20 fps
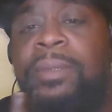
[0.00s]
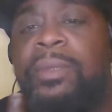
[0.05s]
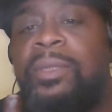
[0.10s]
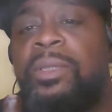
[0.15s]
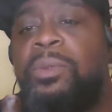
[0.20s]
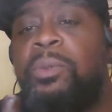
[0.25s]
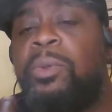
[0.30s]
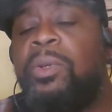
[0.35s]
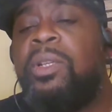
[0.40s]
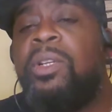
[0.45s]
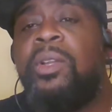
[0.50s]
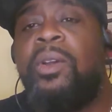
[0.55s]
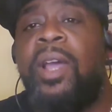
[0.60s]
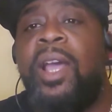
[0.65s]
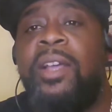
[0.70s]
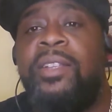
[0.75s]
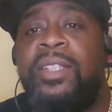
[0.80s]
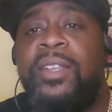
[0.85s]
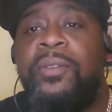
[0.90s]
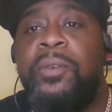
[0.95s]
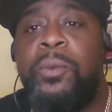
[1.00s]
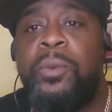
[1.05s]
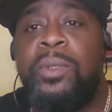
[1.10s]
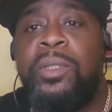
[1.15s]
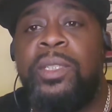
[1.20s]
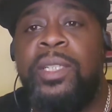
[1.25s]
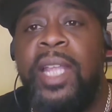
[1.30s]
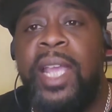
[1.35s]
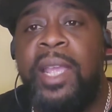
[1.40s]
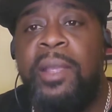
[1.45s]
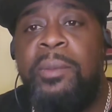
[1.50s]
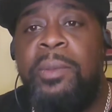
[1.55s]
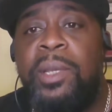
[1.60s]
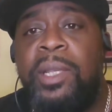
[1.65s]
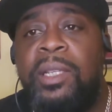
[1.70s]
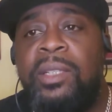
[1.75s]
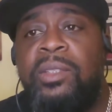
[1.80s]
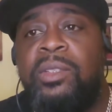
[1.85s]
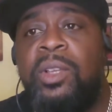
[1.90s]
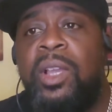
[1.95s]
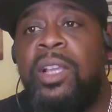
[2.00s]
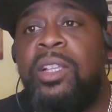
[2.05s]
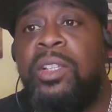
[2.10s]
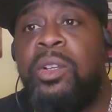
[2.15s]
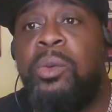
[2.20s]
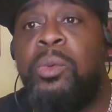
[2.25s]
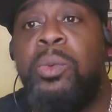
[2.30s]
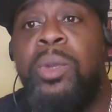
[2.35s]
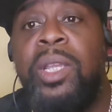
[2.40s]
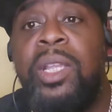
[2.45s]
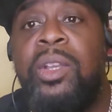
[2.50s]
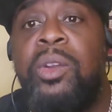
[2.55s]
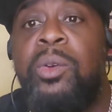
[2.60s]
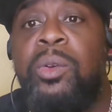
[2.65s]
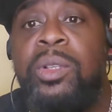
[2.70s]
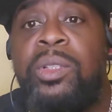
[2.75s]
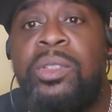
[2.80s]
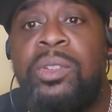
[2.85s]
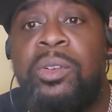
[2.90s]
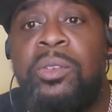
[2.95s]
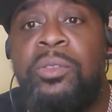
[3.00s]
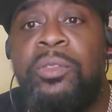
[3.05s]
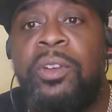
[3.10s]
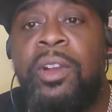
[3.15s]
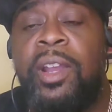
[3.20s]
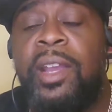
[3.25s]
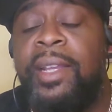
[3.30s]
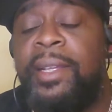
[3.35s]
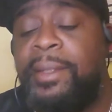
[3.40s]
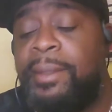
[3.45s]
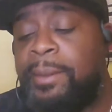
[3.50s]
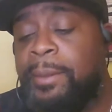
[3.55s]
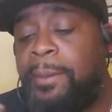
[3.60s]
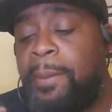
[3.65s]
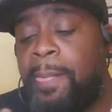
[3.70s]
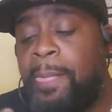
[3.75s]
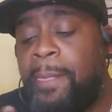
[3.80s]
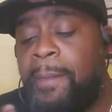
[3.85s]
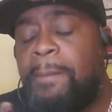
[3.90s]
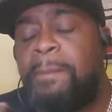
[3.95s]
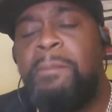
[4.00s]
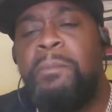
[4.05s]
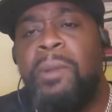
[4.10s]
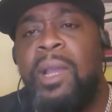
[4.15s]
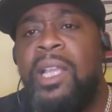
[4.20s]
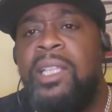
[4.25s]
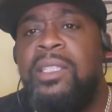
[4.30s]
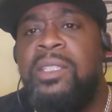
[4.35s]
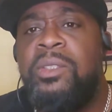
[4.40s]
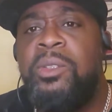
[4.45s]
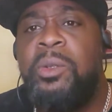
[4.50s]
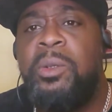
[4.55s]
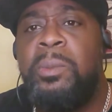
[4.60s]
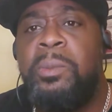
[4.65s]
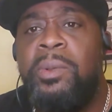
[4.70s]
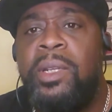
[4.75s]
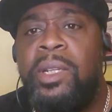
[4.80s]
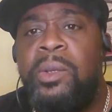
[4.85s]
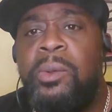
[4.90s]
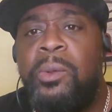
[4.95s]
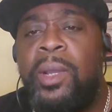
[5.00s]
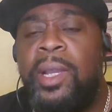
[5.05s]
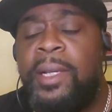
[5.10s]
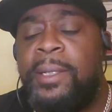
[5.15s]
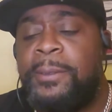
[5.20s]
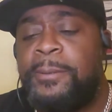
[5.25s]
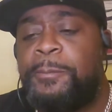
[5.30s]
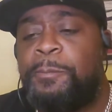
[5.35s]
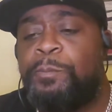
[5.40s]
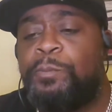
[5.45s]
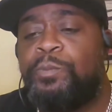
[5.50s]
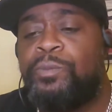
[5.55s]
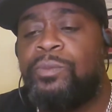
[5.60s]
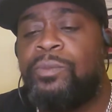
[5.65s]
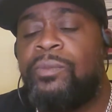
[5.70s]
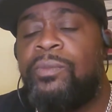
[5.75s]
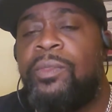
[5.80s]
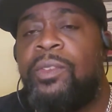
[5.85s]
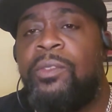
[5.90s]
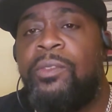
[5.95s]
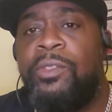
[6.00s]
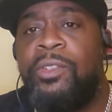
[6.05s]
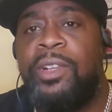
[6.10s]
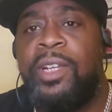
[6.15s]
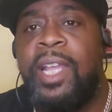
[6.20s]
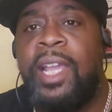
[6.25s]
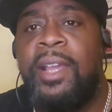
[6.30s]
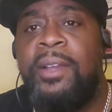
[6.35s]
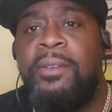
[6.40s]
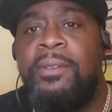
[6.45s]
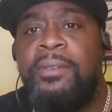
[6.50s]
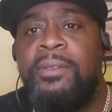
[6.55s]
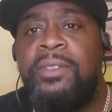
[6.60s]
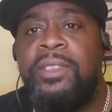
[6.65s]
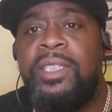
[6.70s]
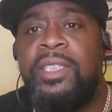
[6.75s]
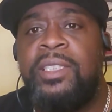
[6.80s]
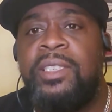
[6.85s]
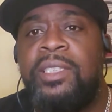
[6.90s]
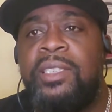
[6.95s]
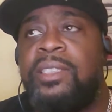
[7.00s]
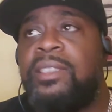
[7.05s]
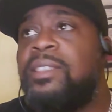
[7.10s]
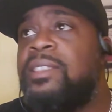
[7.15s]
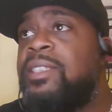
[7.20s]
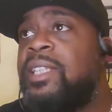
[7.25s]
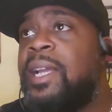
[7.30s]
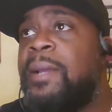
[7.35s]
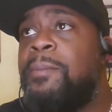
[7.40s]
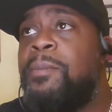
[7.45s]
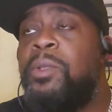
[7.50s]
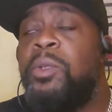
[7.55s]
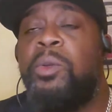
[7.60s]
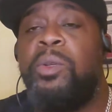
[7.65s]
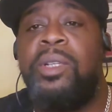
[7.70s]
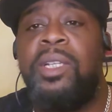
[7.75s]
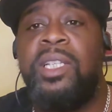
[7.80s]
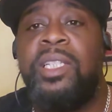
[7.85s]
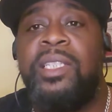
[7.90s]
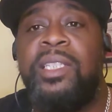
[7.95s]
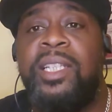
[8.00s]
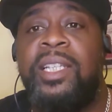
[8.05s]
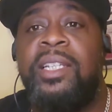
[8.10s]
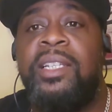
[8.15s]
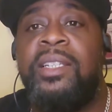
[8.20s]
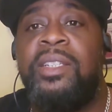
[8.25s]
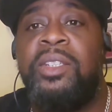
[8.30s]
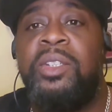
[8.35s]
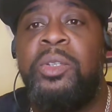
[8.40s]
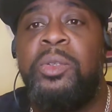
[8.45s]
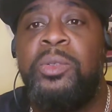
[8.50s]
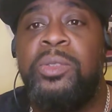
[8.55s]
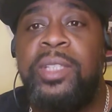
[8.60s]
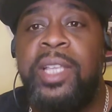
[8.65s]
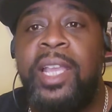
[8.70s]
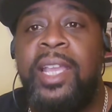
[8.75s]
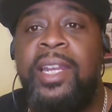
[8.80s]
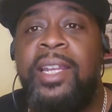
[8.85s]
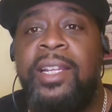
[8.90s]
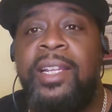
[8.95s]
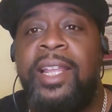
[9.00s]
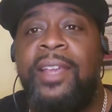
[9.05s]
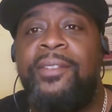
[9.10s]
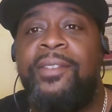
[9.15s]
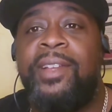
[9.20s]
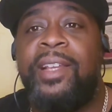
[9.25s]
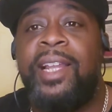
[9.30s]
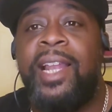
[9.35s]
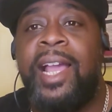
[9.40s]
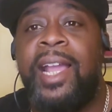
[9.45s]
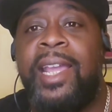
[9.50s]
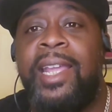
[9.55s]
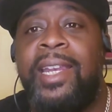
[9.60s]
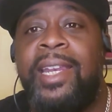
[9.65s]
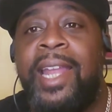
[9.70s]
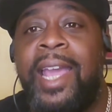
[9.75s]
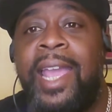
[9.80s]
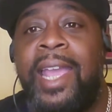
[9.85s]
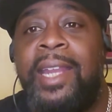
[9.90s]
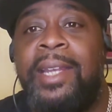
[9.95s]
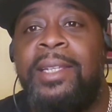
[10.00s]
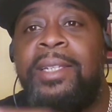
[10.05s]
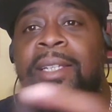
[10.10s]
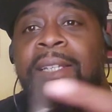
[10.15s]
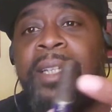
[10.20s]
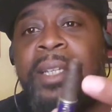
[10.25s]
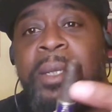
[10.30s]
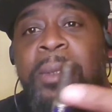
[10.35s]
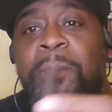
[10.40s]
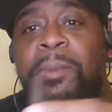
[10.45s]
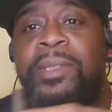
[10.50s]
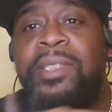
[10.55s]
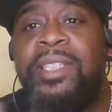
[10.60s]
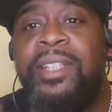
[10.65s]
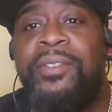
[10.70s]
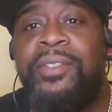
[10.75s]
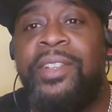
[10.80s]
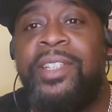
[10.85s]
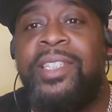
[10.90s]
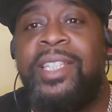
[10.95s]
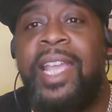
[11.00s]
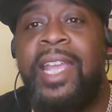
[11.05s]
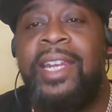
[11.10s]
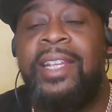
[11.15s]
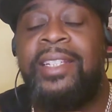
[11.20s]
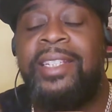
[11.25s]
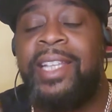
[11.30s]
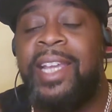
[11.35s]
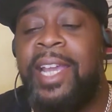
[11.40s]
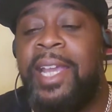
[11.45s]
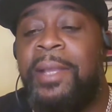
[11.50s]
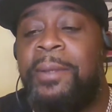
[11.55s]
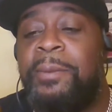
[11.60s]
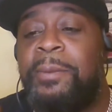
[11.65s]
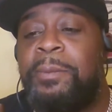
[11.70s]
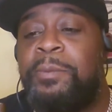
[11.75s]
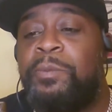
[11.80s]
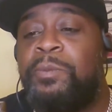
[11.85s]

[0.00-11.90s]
Just want to know how's everyone's day been? So how's your week going so far? Mine's is doing pretty well for now, since I'm doing this at Tuesday at 11 o'clock at night Pacific Standard Time.